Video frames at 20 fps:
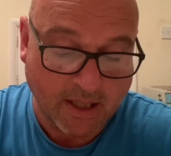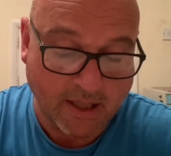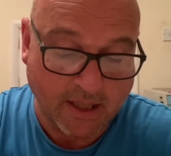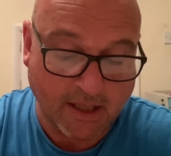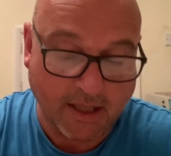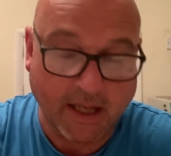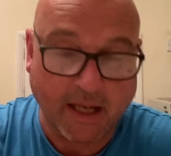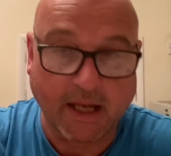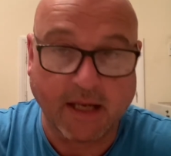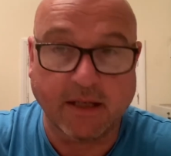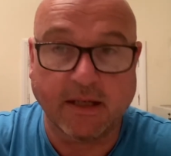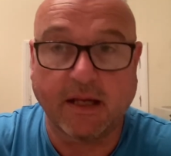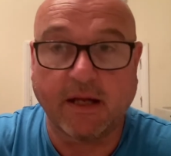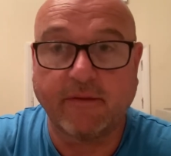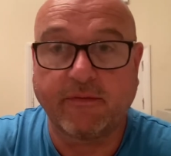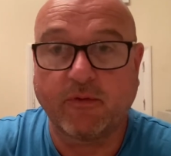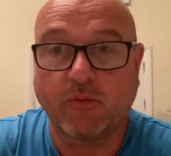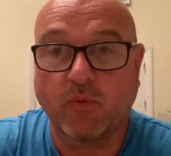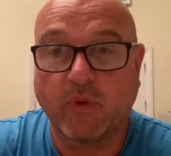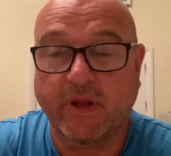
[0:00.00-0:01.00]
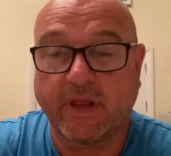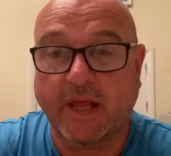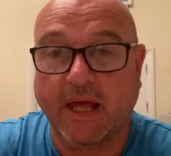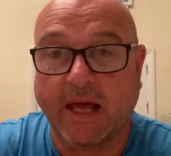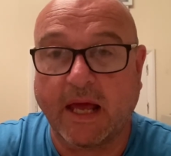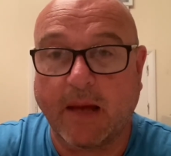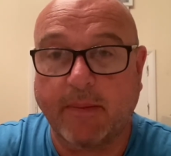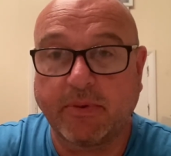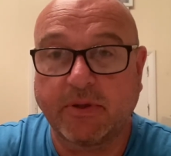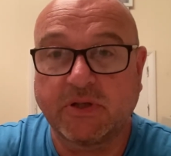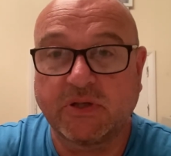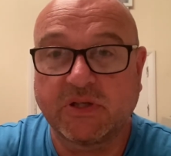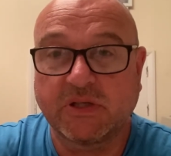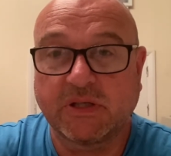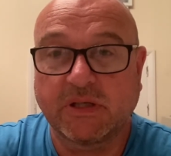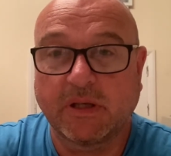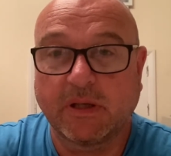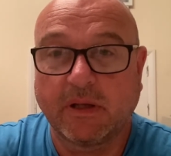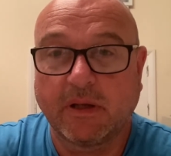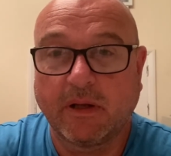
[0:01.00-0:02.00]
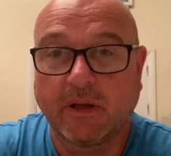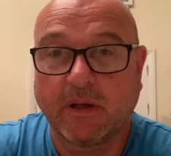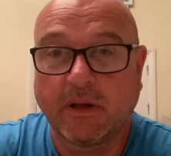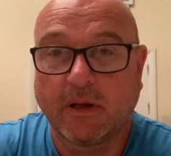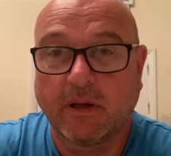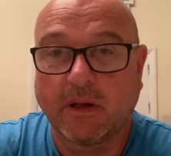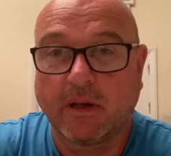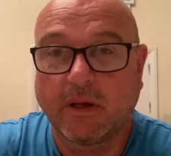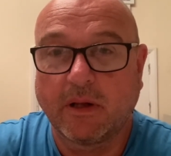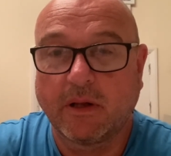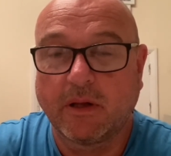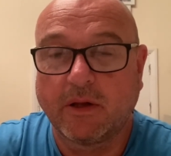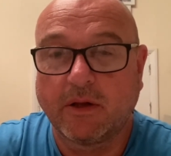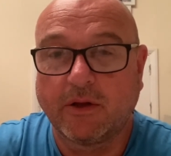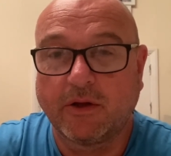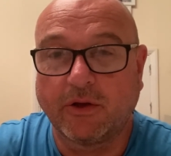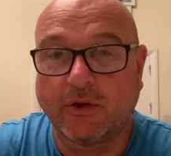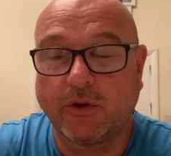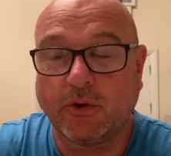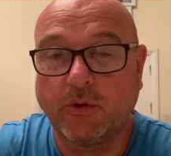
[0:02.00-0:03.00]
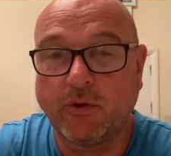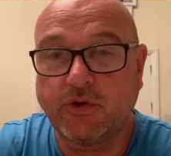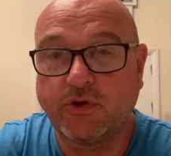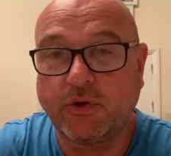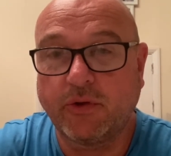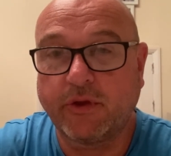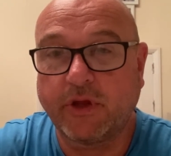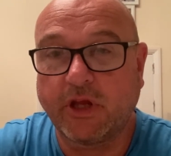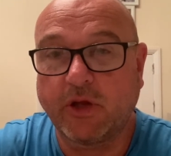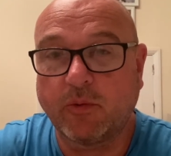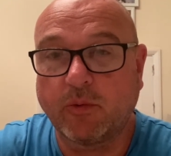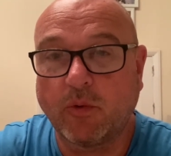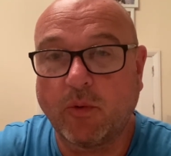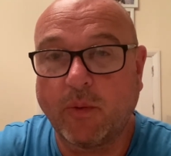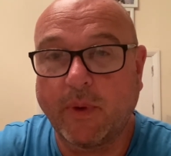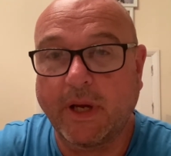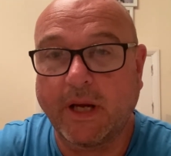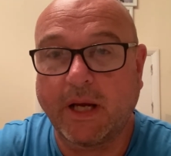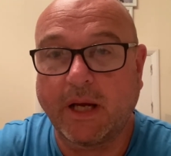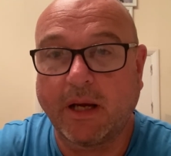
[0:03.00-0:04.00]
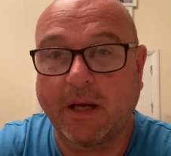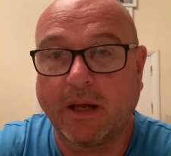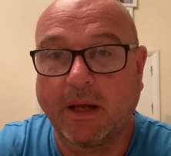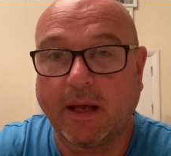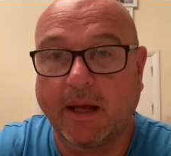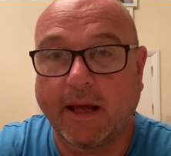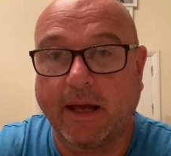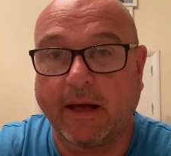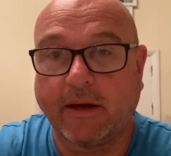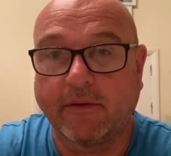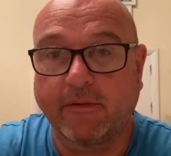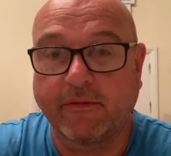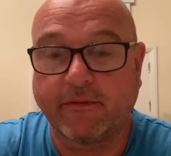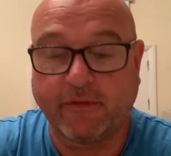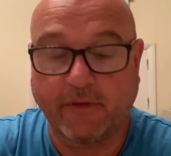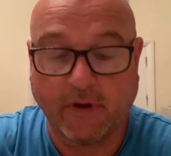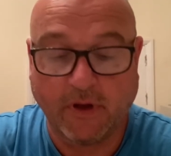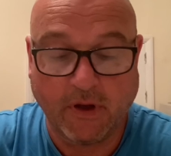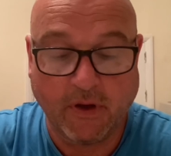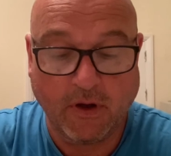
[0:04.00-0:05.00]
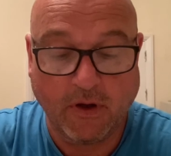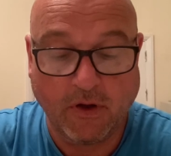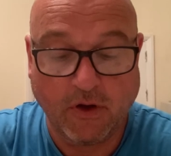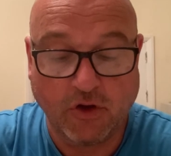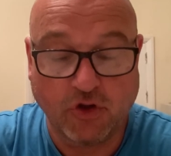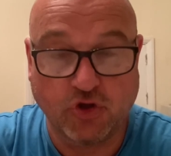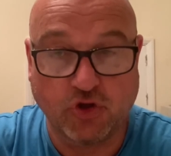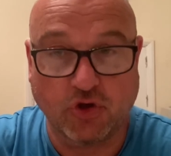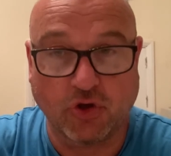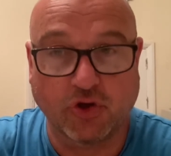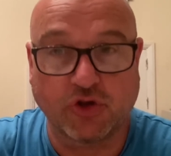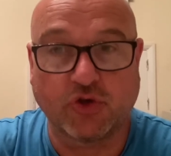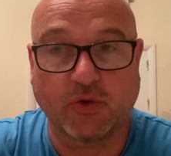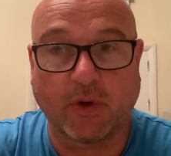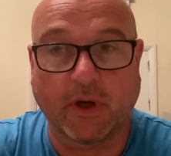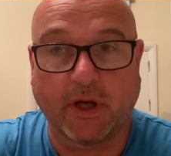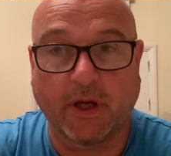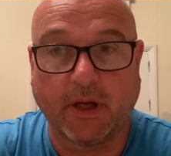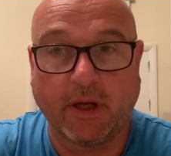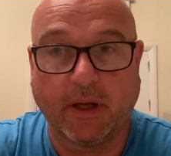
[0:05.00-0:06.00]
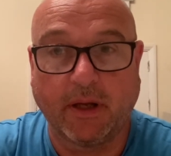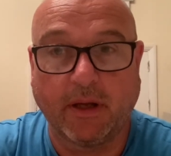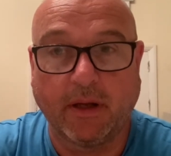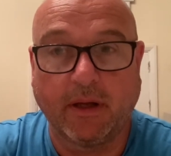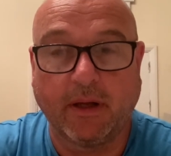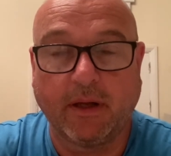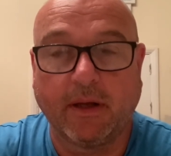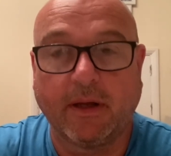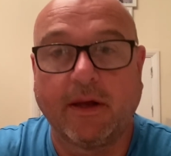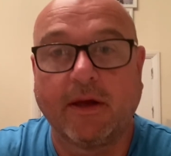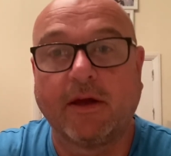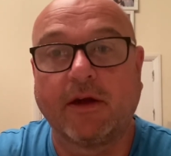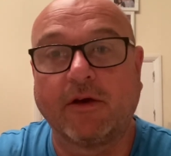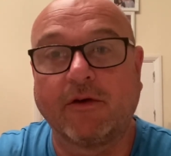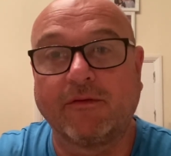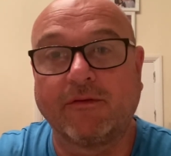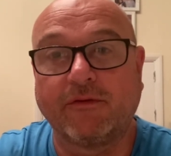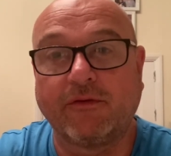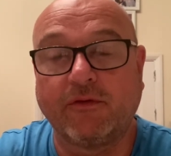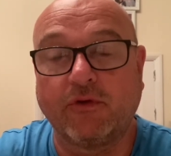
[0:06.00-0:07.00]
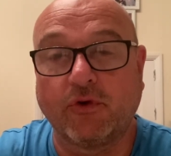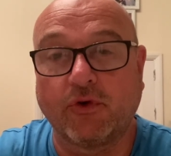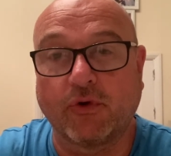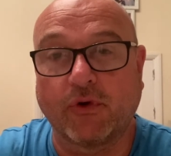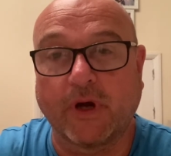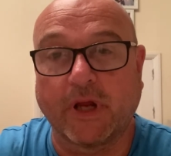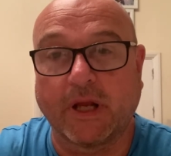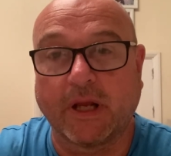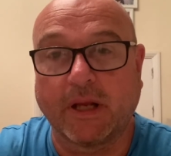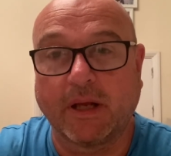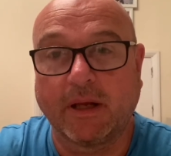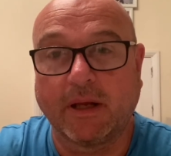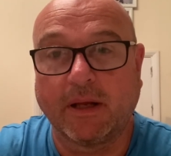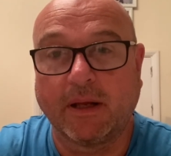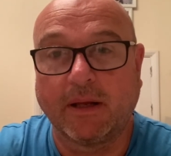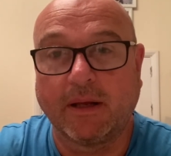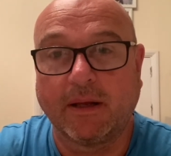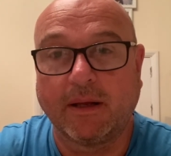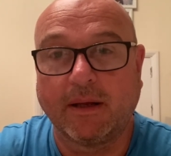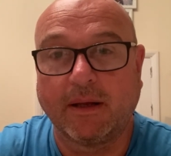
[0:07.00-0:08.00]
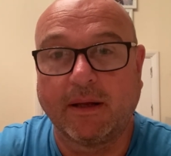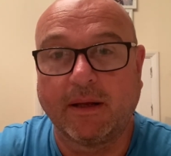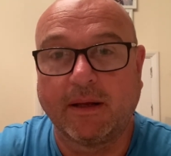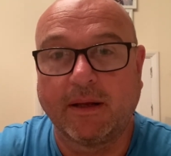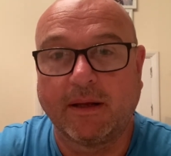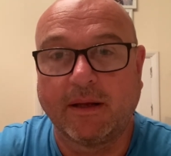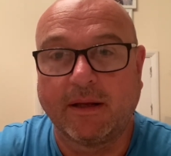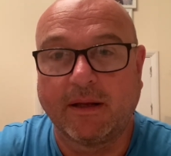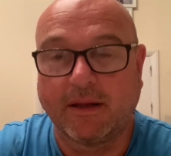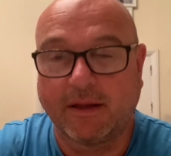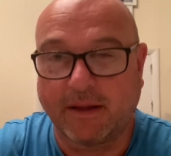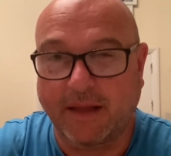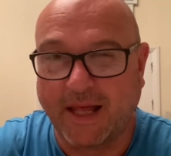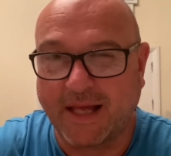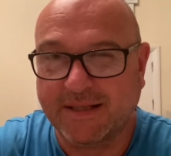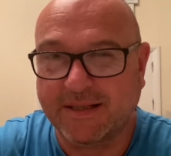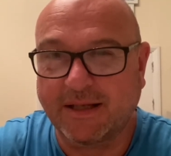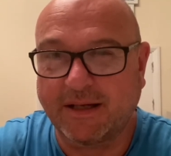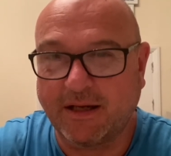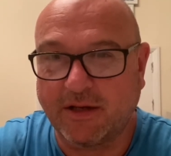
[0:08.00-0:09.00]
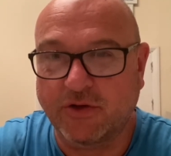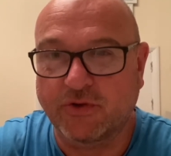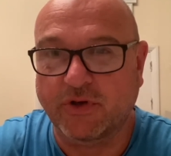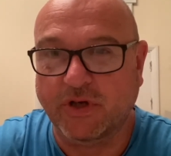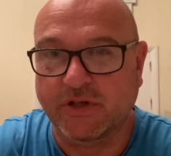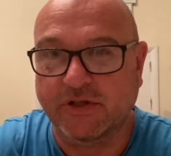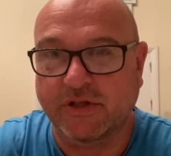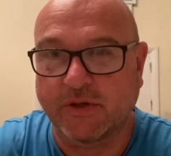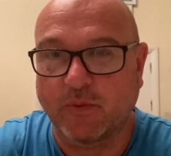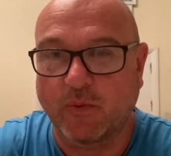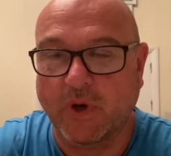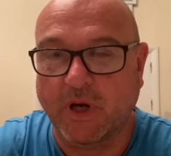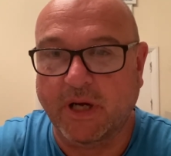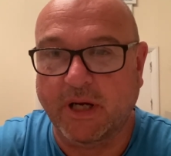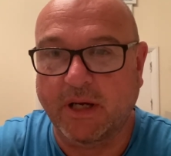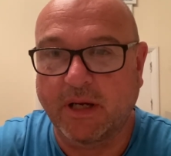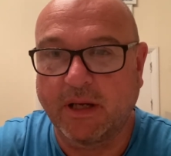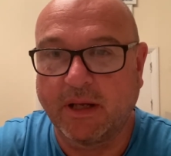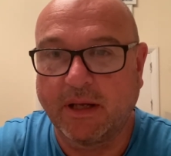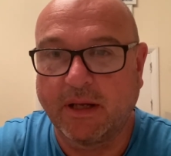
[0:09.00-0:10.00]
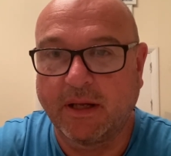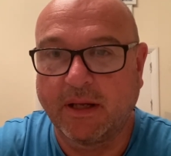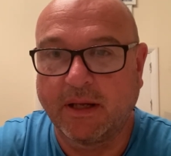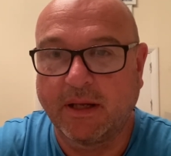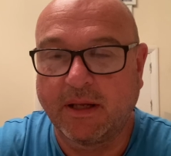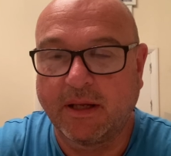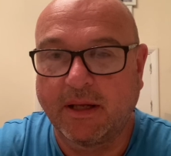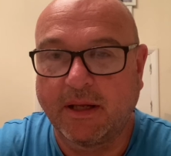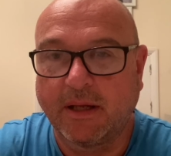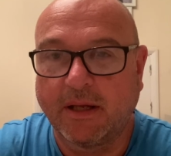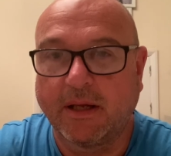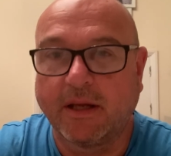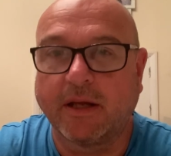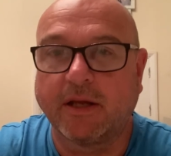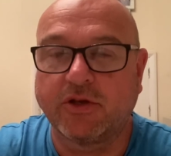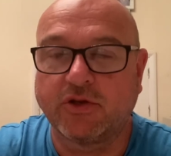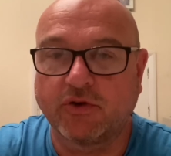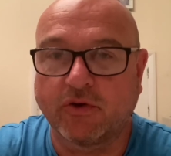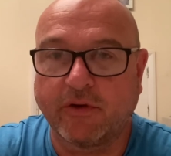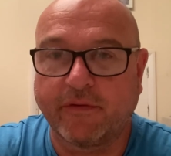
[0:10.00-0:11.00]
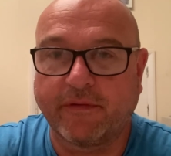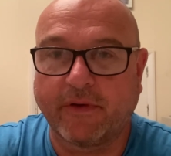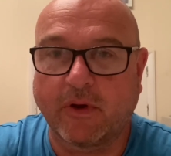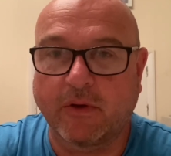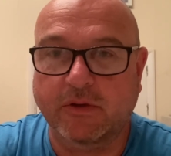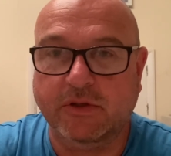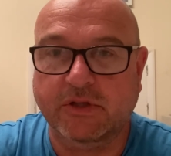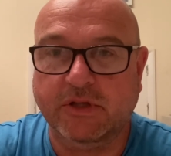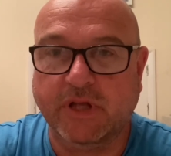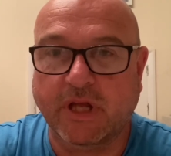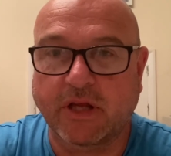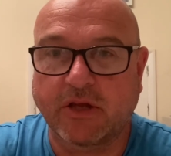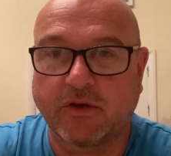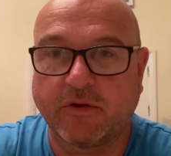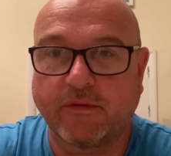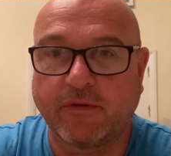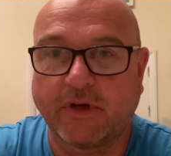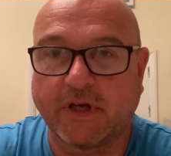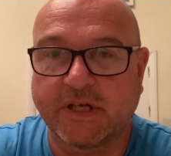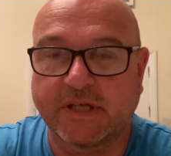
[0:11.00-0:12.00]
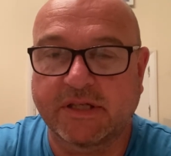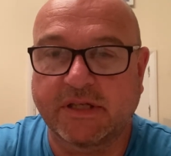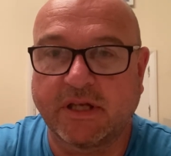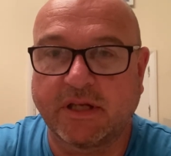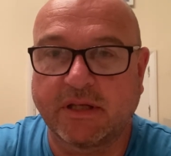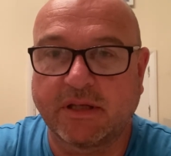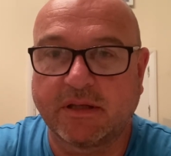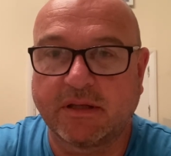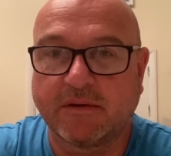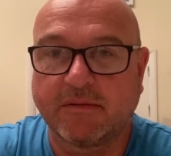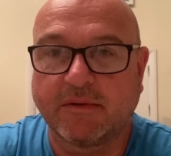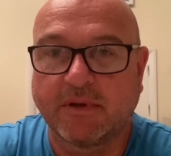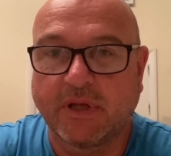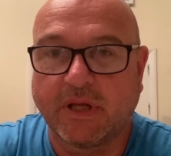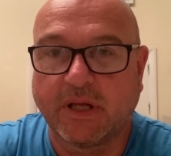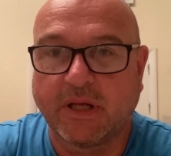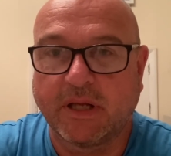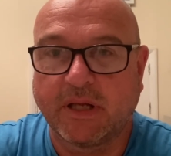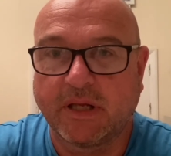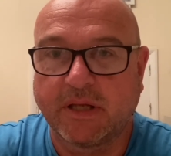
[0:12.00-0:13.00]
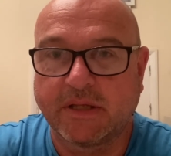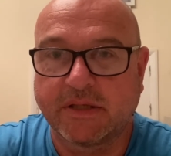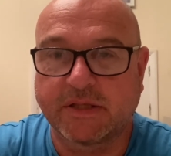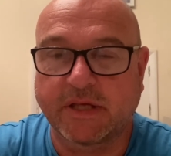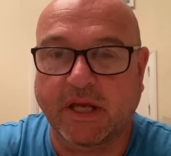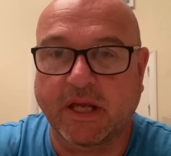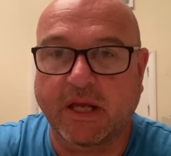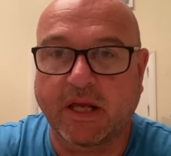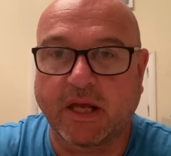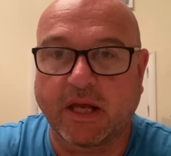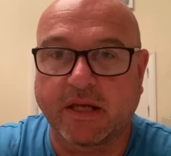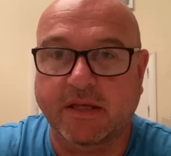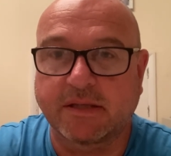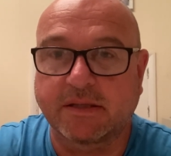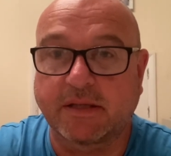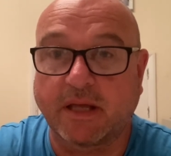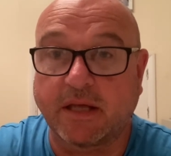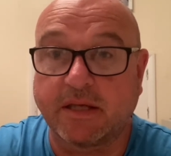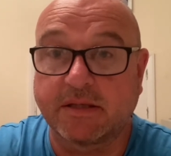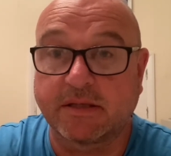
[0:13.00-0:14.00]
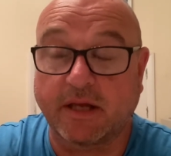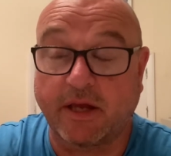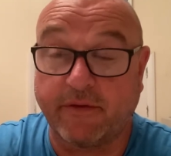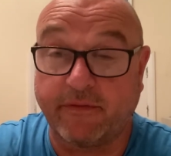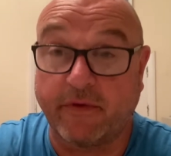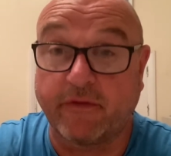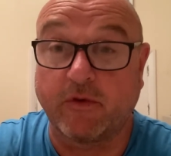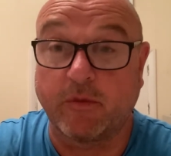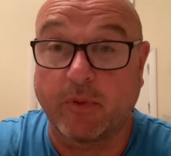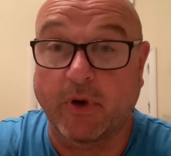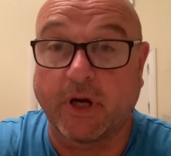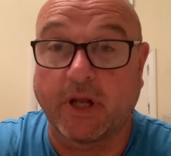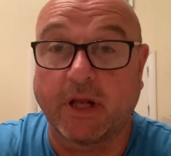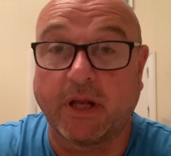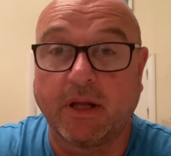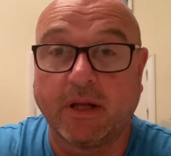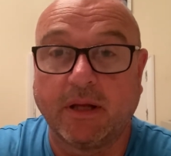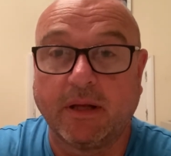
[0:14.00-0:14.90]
And if and when that happens, who do you think will win out of Joshua and Fury? That's an interesting one. Enjoy, folks. Thank you for listening. Take care. Stay safe, everybody.